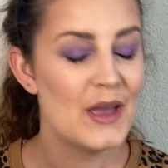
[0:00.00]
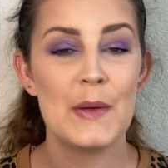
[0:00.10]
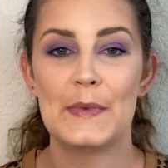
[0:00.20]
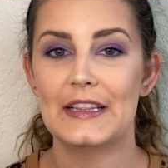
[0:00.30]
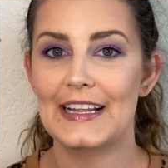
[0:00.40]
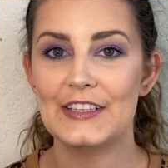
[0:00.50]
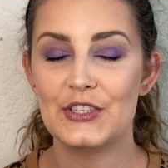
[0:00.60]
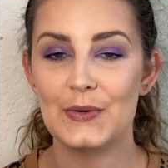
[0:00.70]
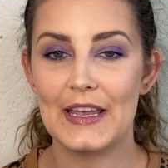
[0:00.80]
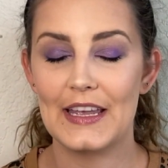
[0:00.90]
But let's
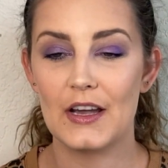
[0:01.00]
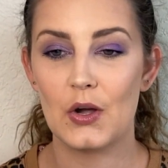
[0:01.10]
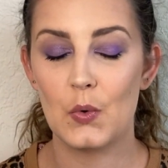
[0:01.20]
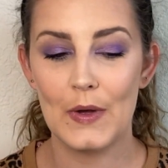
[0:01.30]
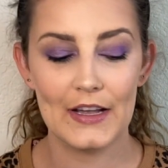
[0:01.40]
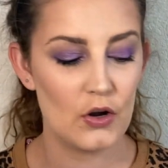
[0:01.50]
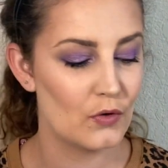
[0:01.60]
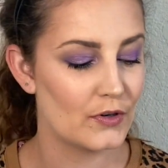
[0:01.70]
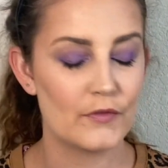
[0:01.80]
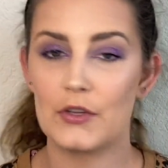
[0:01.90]
do a quick
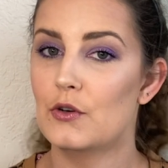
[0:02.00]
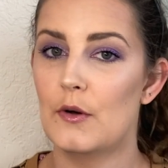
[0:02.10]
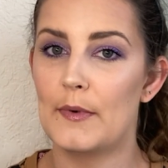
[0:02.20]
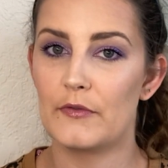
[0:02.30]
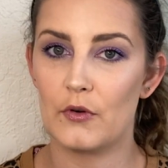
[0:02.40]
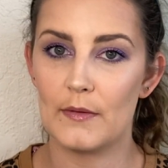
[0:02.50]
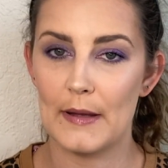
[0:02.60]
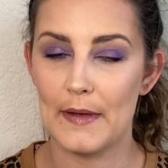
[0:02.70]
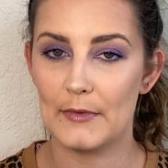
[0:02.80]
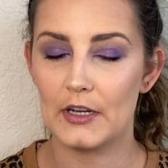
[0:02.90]
overview before my
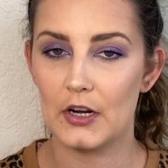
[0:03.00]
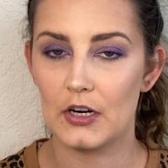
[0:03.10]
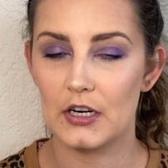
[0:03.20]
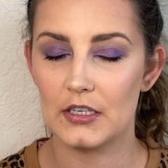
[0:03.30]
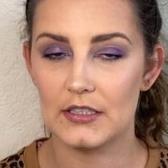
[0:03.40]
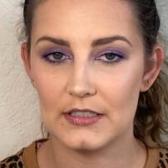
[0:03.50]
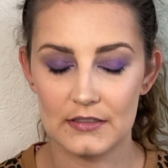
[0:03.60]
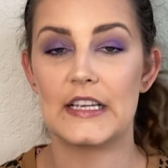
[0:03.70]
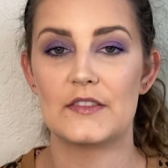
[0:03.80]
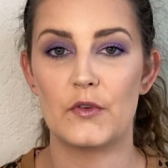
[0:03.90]
memory card
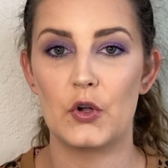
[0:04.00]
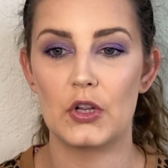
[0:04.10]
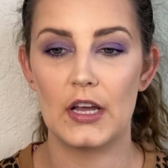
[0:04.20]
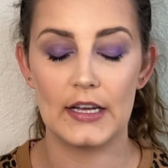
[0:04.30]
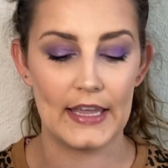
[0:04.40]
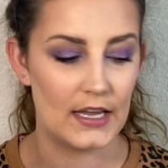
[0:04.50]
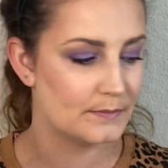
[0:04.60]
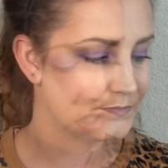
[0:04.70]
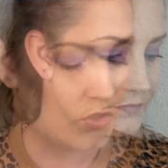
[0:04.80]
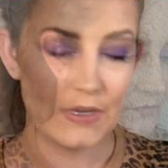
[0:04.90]
is full again.
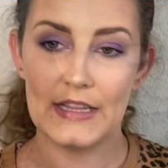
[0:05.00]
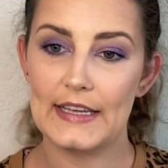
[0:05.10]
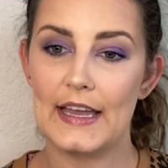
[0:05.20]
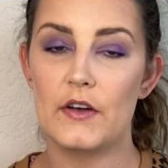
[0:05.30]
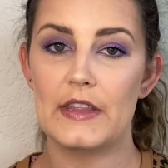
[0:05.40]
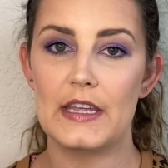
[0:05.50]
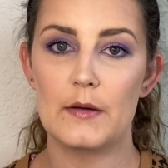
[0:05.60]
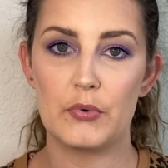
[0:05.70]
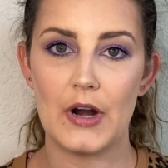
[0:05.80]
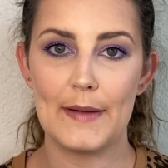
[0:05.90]
So I like how the
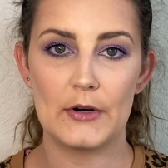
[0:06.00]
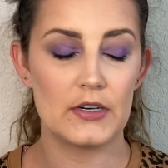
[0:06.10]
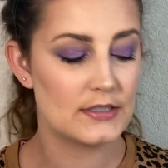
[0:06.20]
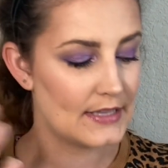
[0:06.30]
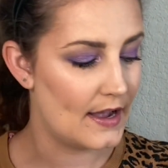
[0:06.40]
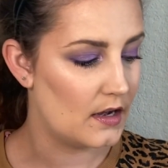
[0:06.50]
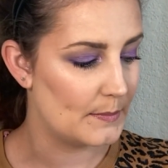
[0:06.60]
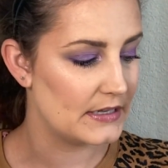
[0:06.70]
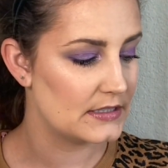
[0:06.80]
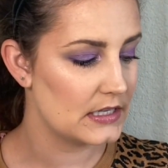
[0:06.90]
primer sat on my
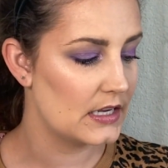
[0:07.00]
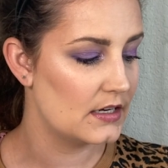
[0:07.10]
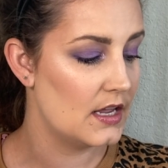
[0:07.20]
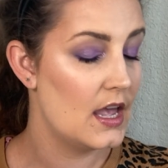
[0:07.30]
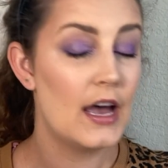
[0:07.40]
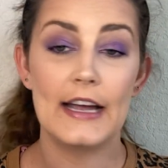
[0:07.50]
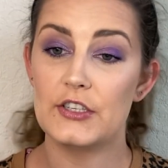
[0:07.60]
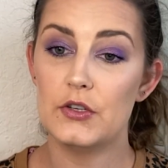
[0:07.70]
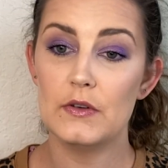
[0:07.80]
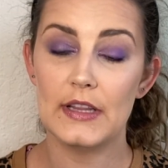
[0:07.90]
skin. I
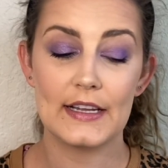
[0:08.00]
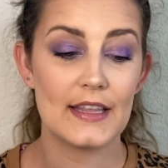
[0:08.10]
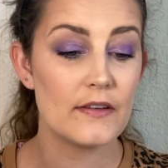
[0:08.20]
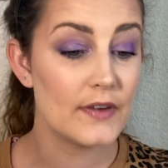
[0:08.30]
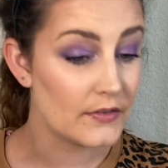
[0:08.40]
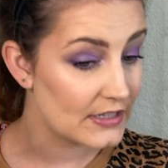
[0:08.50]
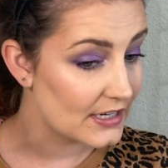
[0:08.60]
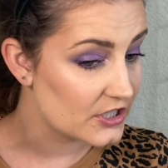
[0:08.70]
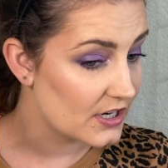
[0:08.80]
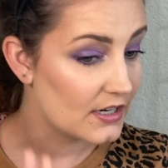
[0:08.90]
do like that
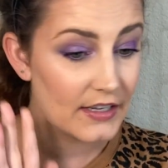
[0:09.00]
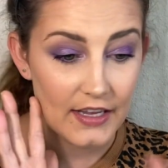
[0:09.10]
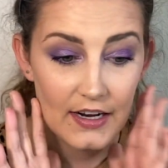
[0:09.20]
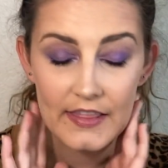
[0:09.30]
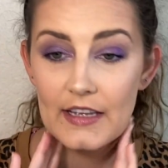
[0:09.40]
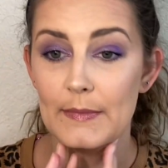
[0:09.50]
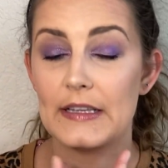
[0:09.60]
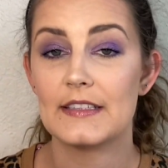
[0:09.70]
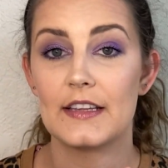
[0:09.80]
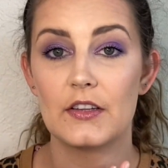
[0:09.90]
foundation. Again, I think my
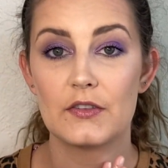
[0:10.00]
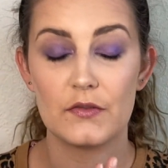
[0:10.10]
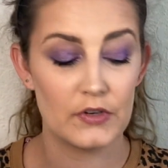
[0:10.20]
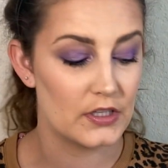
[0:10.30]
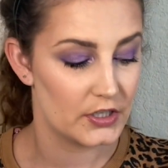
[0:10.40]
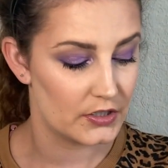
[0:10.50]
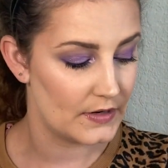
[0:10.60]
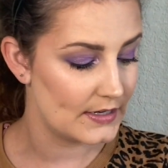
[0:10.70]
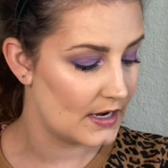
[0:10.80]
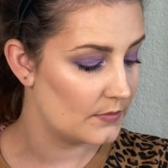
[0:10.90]
skin looks really good
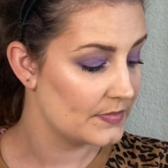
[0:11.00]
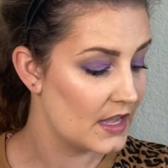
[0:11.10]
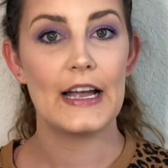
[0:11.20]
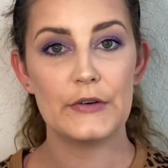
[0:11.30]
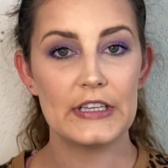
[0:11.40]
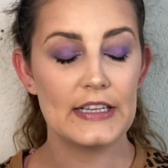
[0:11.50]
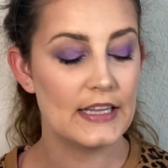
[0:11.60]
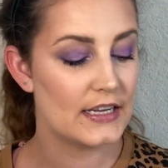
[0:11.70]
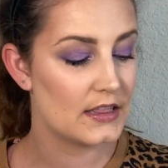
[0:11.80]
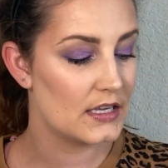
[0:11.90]
right now. I really
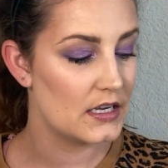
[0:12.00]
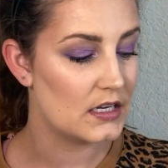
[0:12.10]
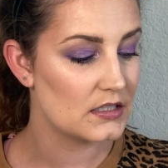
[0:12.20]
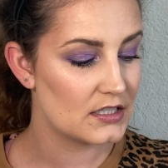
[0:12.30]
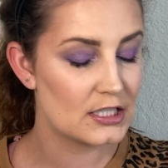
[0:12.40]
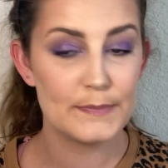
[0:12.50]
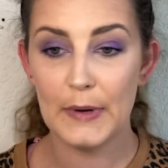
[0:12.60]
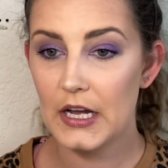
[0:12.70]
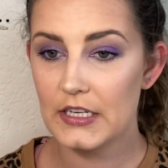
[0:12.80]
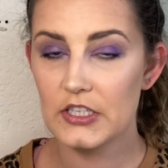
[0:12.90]
like the
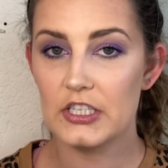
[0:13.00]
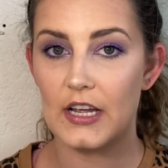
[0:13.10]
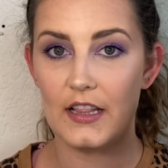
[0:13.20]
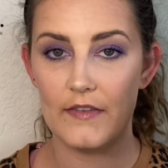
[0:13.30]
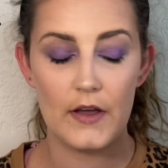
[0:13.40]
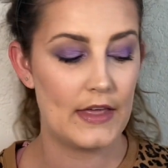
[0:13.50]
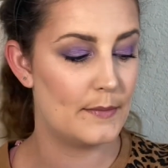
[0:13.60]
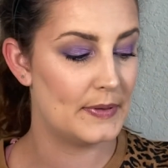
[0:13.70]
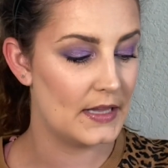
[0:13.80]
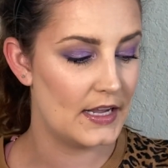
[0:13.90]
sponge. I love how that
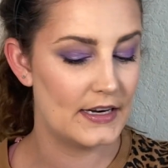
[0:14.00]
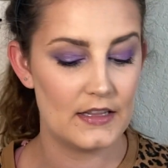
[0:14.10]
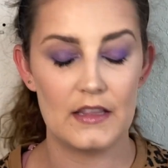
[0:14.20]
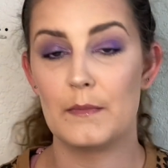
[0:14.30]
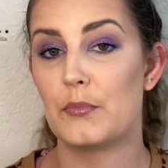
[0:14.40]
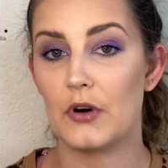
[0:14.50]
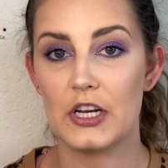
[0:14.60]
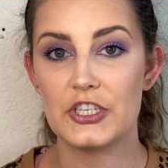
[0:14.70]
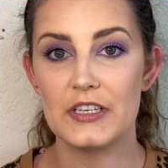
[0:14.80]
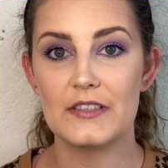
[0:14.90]
applied. The
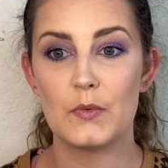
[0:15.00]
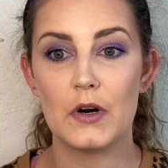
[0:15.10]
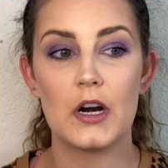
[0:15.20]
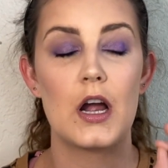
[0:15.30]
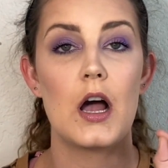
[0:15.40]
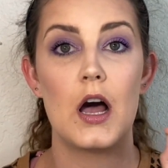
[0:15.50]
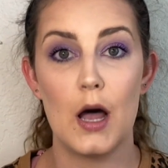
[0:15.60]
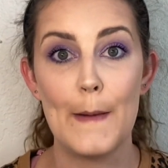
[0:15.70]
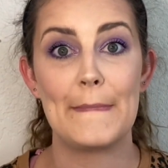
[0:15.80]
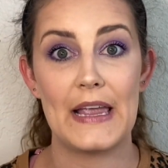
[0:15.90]
brushes were
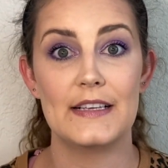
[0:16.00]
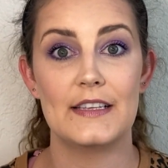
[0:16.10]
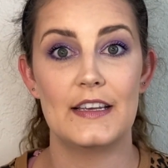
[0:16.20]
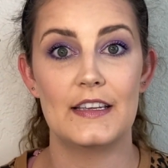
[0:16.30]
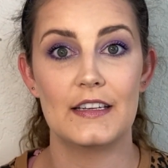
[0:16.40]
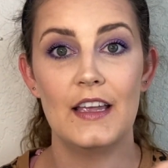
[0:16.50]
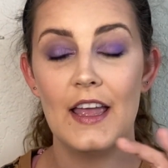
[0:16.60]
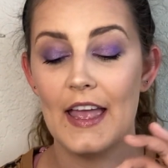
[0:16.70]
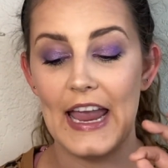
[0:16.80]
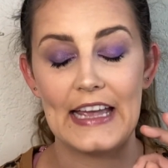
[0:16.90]
amazing.
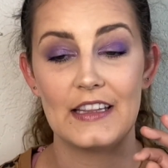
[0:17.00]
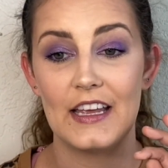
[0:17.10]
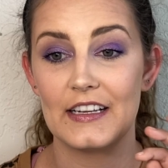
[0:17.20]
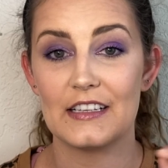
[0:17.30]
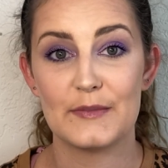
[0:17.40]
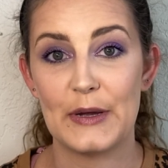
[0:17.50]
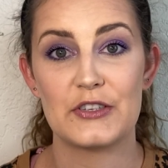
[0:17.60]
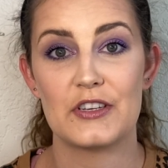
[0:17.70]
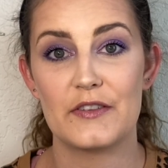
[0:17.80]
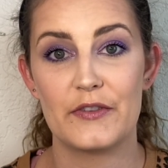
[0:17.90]
And like,
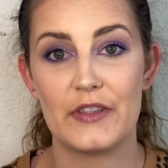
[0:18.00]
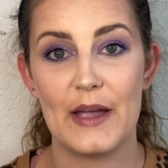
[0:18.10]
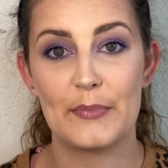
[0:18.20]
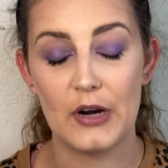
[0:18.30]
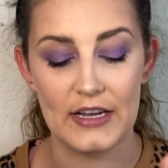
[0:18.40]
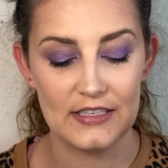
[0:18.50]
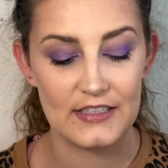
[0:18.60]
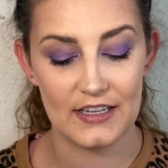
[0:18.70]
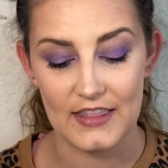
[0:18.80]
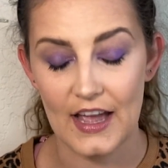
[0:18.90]
especially for that price,
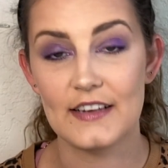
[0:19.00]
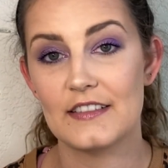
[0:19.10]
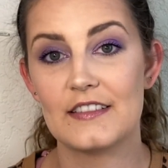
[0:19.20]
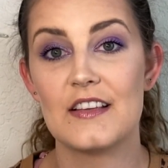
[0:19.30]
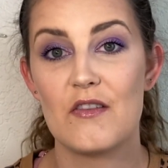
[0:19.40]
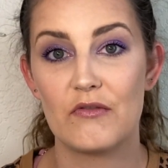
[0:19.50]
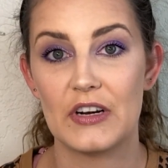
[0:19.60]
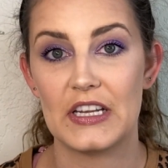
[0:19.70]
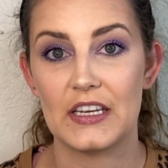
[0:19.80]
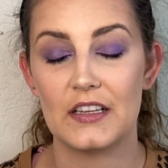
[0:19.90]
like that's
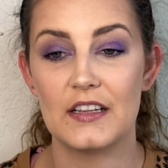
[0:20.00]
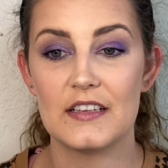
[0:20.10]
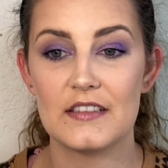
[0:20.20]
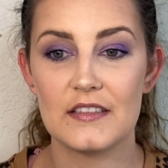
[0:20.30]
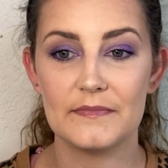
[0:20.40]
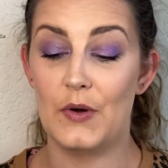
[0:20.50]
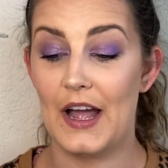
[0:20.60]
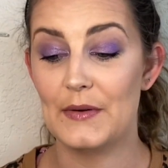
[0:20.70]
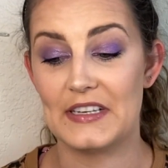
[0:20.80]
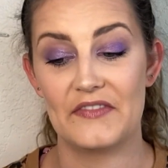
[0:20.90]
ridiculous. So I
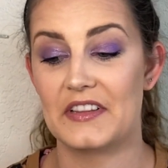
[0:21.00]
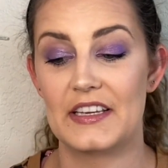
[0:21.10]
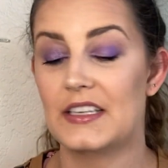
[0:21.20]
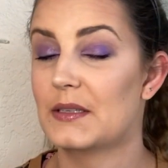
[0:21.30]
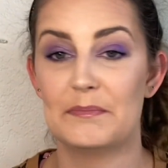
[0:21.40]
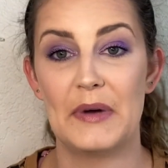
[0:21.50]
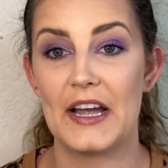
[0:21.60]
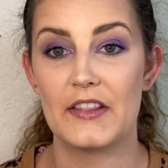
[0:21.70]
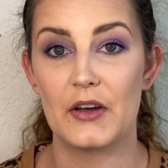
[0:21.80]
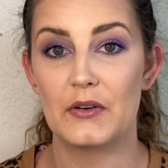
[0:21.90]
would definitely buy
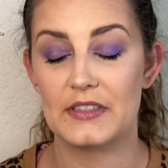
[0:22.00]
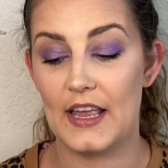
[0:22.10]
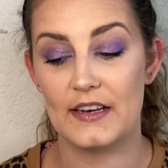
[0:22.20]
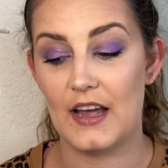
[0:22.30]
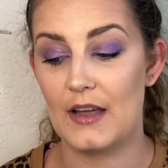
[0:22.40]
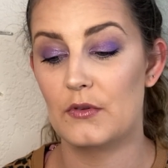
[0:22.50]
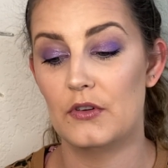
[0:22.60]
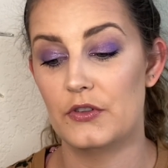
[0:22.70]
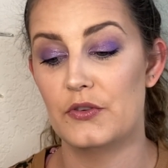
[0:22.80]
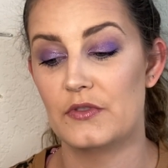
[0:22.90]
those, and I will
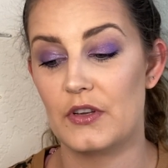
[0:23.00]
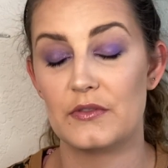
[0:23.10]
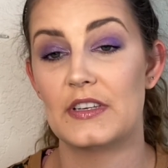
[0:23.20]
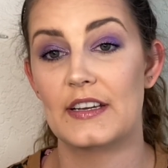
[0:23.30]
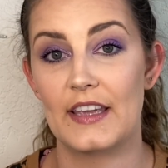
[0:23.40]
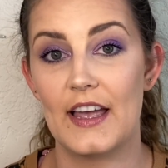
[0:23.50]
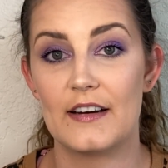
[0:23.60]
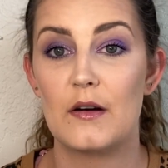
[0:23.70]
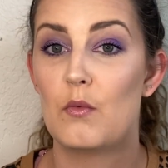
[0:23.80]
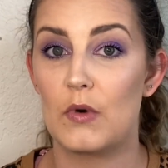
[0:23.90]
use those again
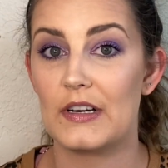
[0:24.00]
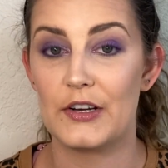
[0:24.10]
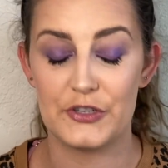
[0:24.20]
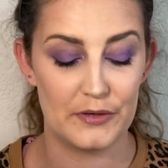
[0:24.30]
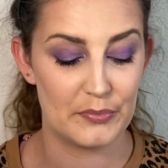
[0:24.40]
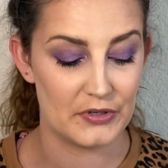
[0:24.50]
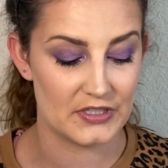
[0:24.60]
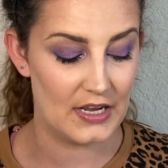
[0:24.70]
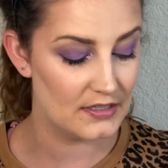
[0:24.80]
100%.